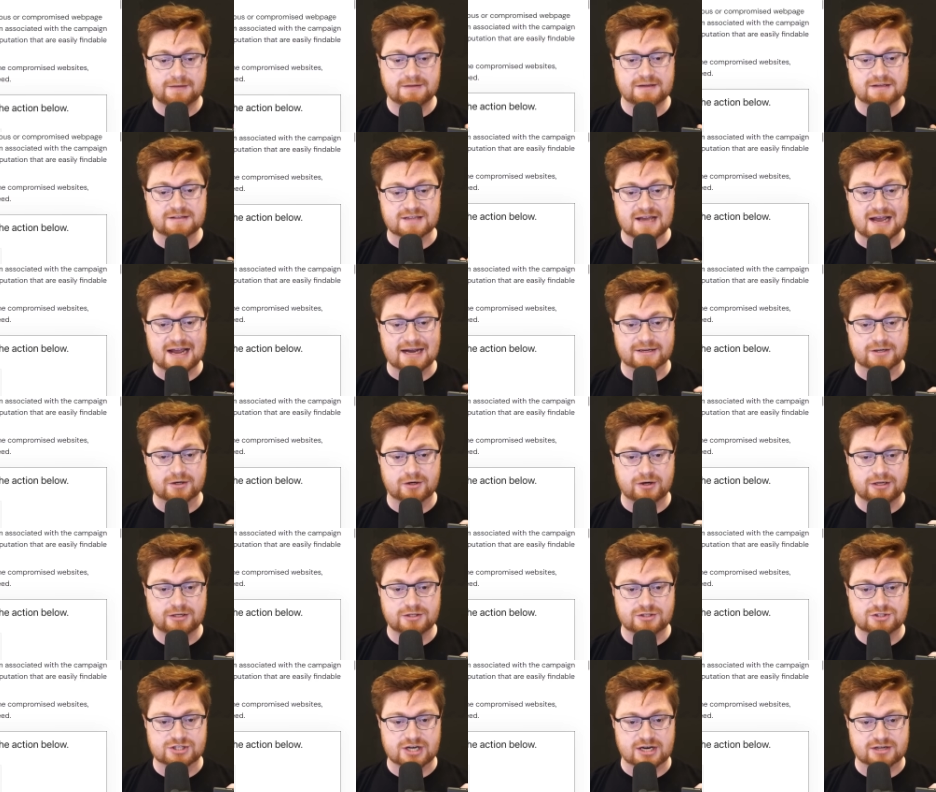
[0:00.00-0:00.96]
And the attacker
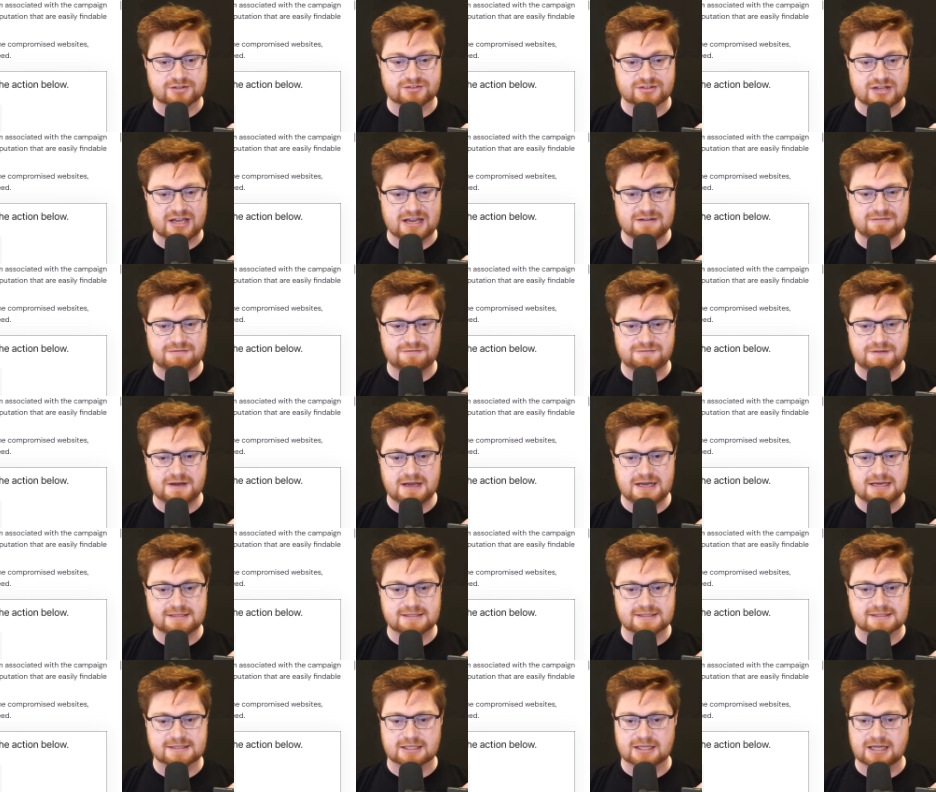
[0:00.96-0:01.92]
injects a
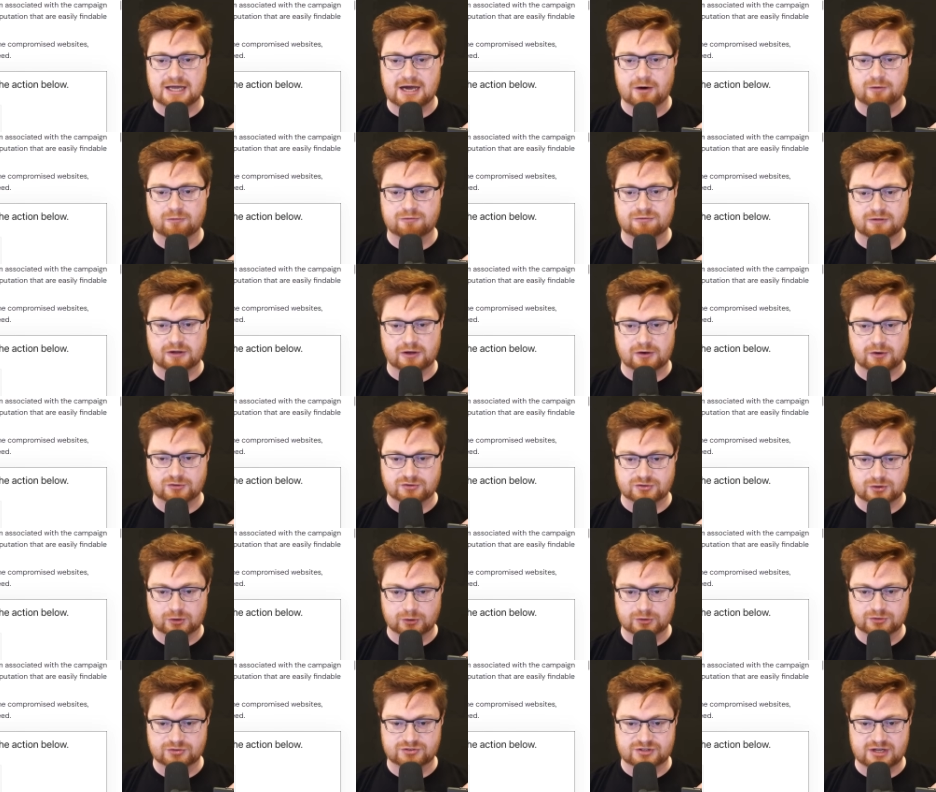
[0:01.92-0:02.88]
fake Cloudflare
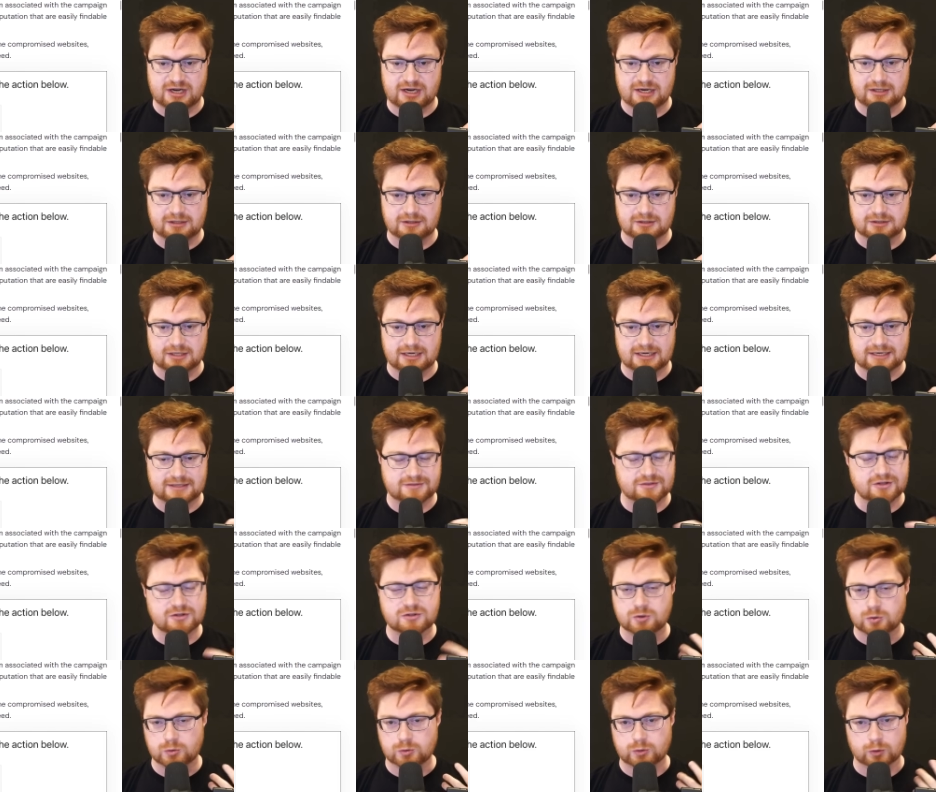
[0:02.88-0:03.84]
Turnstile, like the
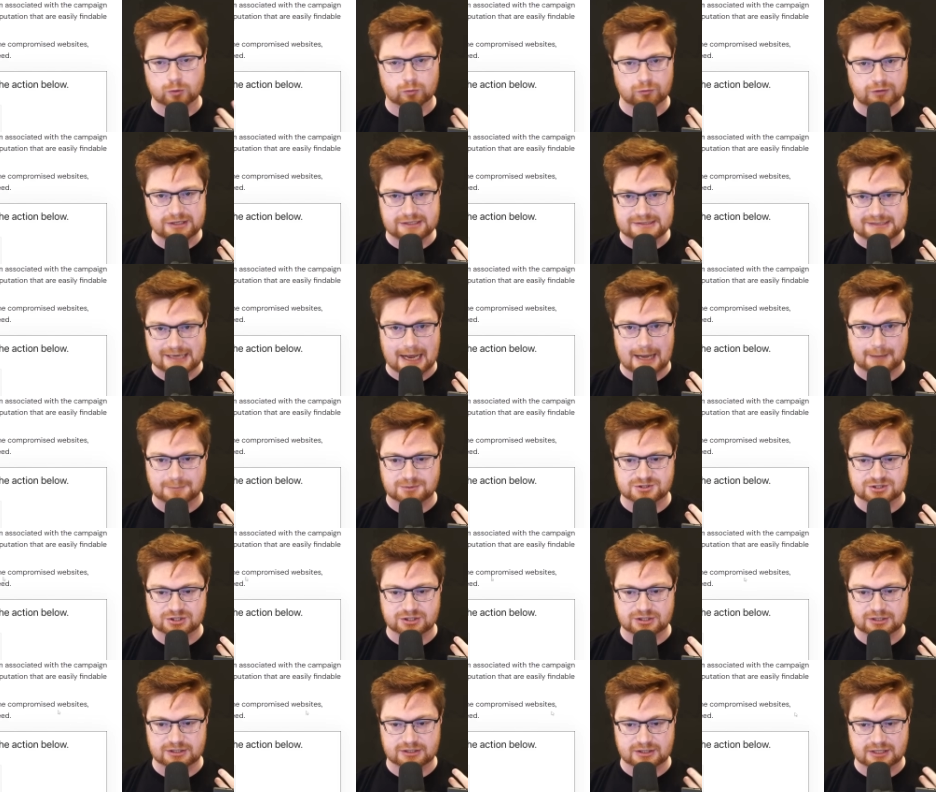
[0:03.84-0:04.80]
Google
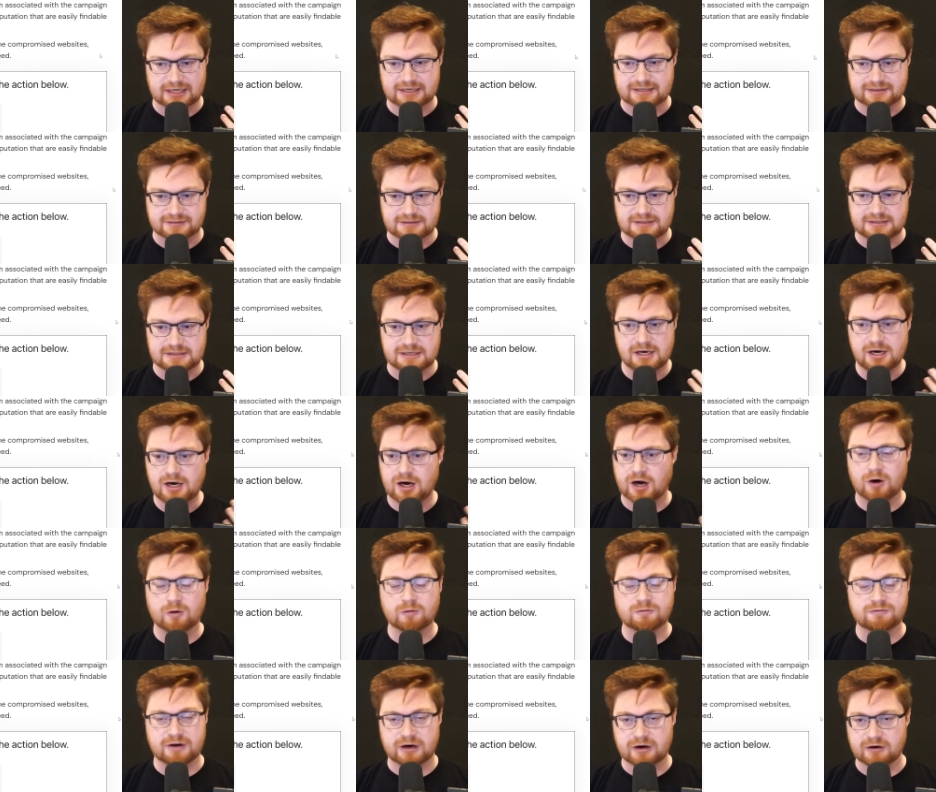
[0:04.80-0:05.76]
reCAPTCHA, like the,
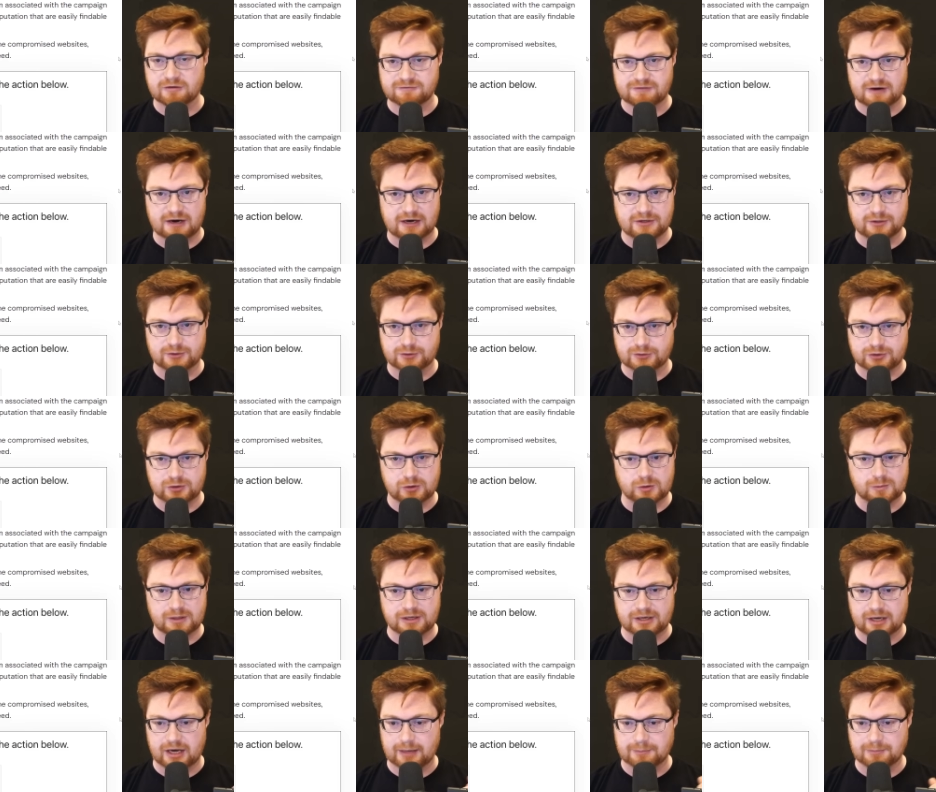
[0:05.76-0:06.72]
oh, verify you're
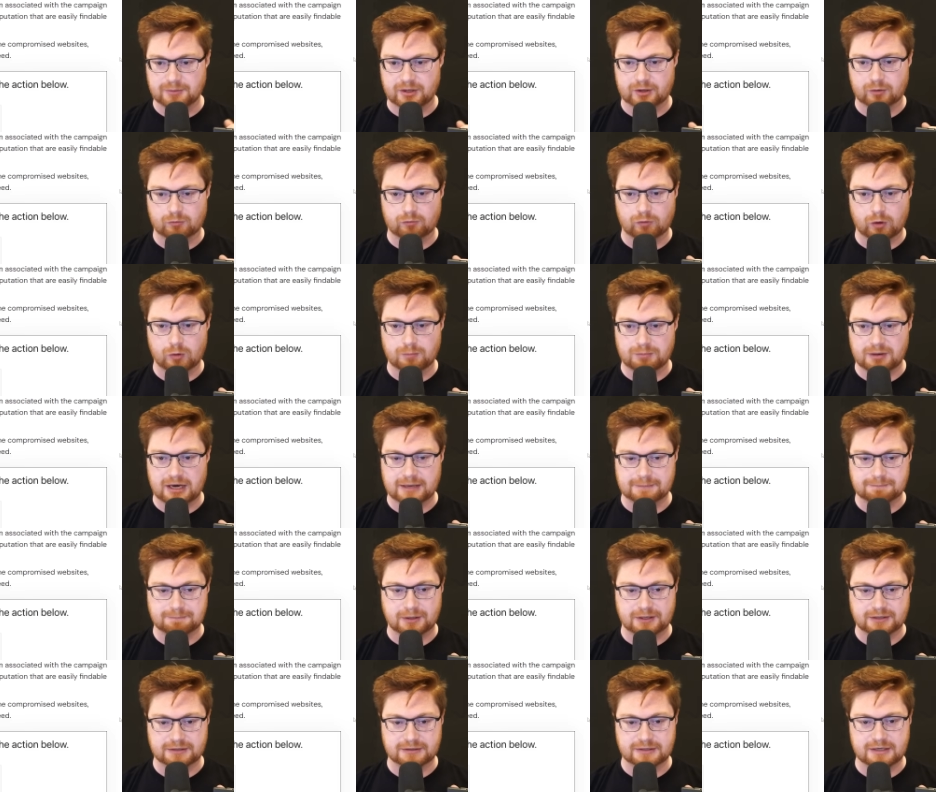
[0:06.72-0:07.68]
human, I'm not a
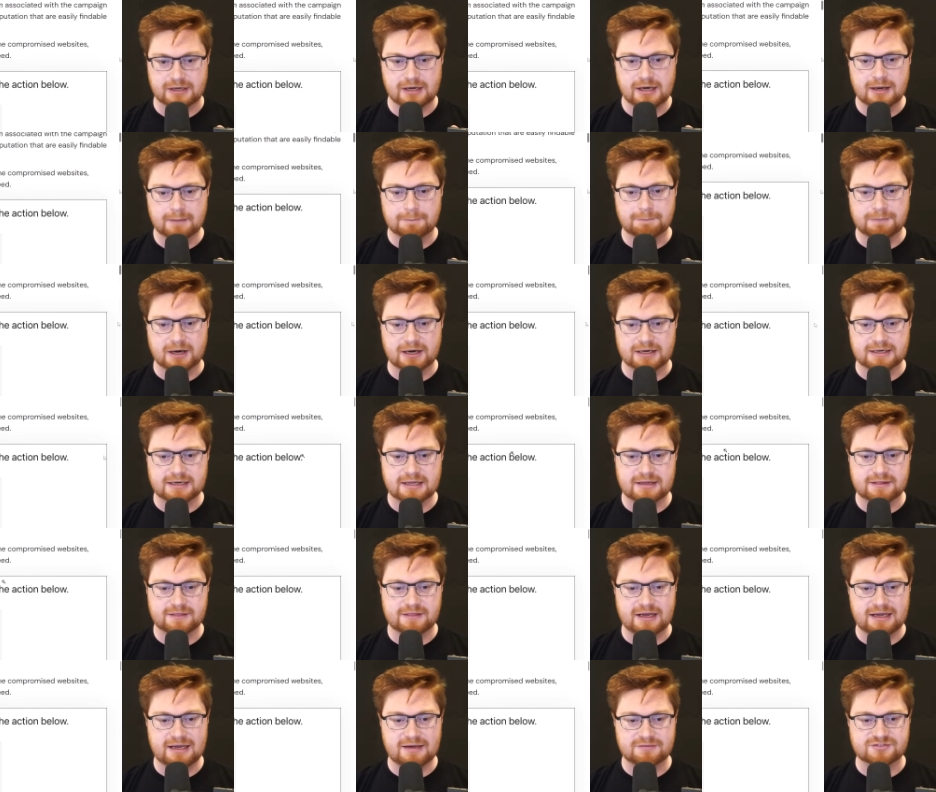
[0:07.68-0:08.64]
robot button. But
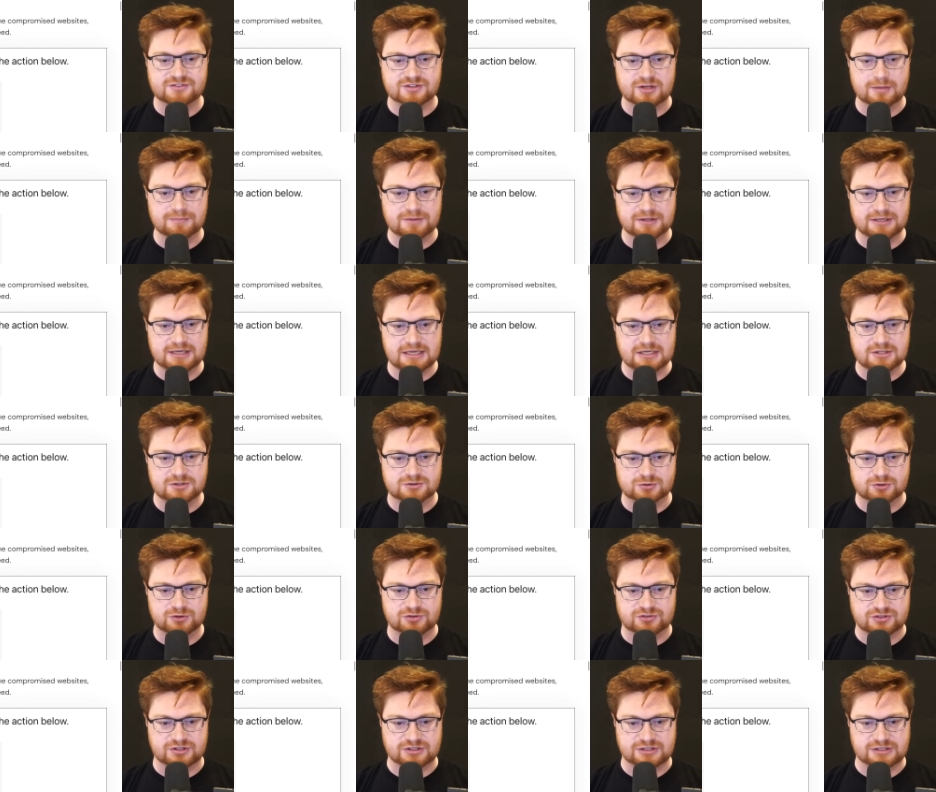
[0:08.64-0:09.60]
they have something
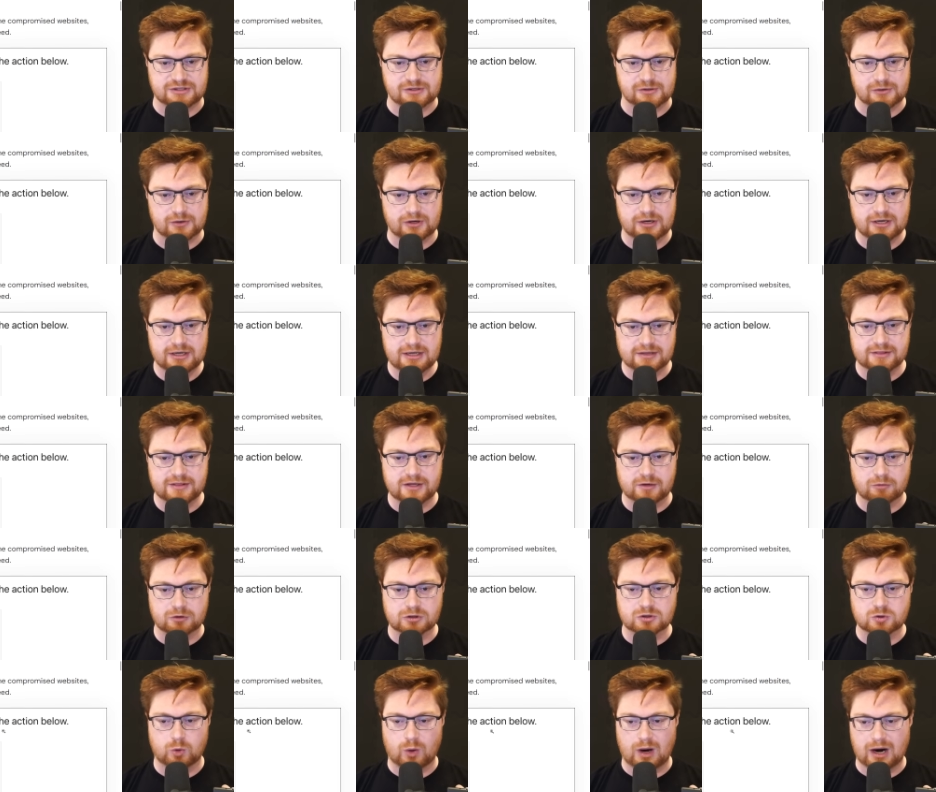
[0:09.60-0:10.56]
interesting here. They
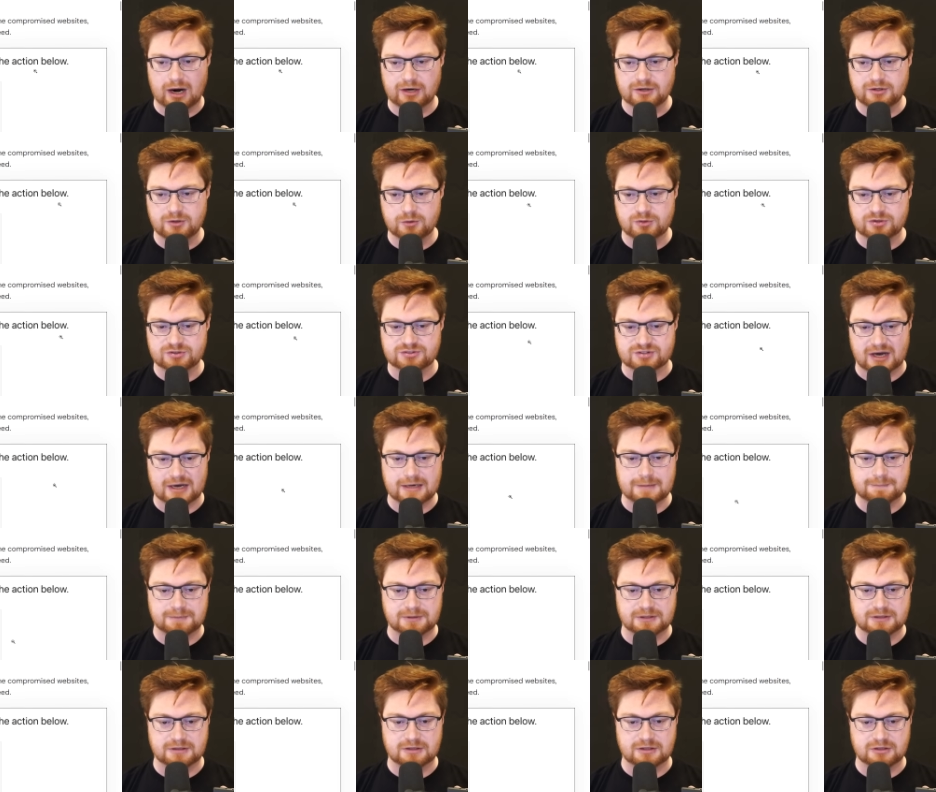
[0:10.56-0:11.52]
require you to
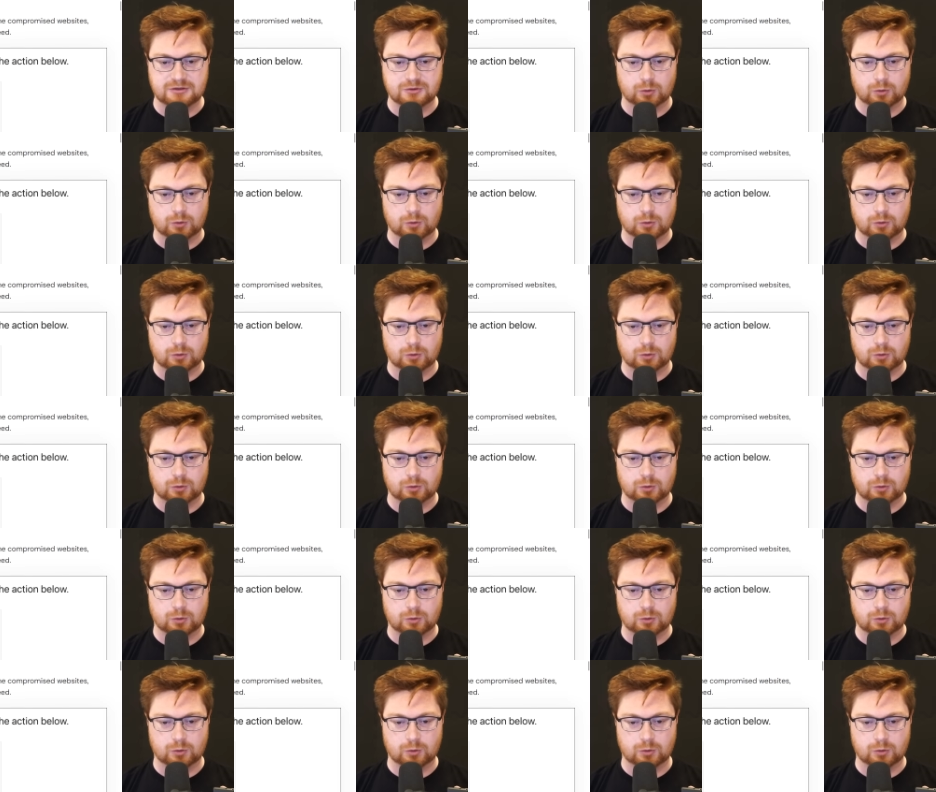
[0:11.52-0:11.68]
type in